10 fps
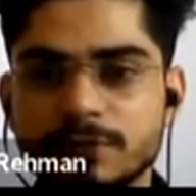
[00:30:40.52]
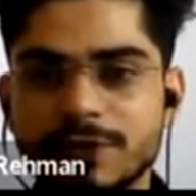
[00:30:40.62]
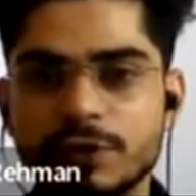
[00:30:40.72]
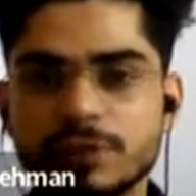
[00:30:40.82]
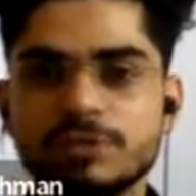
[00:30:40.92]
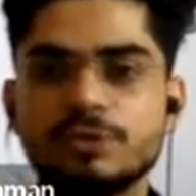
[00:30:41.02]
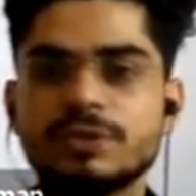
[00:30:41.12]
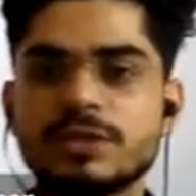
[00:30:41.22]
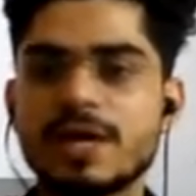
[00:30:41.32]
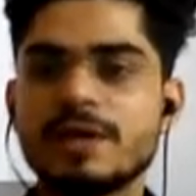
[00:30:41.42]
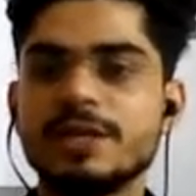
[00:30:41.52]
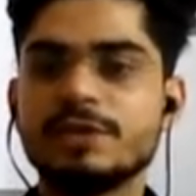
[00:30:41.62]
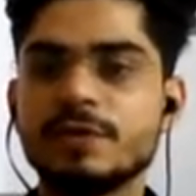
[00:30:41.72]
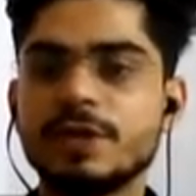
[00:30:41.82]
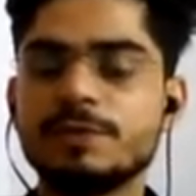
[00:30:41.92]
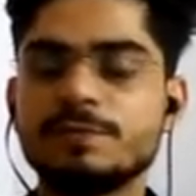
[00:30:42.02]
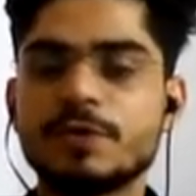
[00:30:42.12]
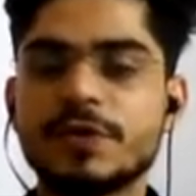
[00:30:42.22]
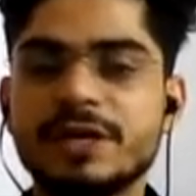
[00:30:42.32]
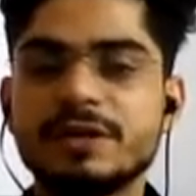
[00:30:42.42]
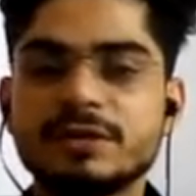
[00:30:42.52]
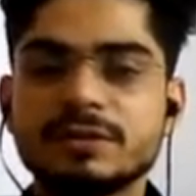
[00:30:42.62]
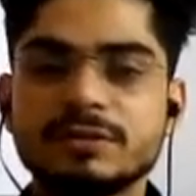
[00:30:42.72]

because notes are equally important.